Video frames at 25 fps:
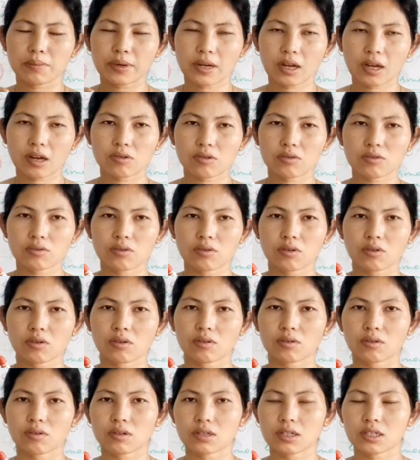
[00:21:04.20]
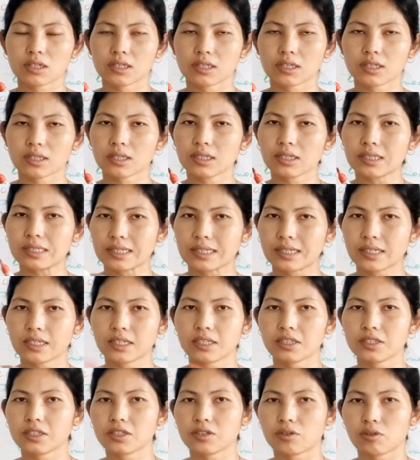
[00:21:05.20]
brown or little
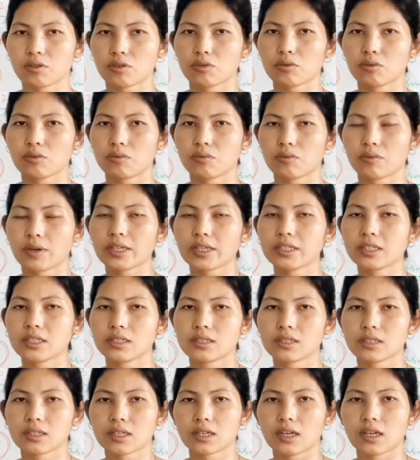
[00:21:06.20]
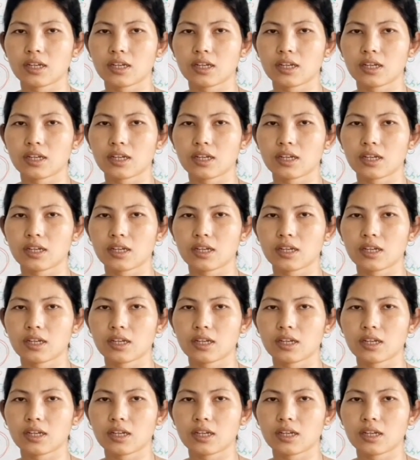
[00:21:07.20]
greenish or whitish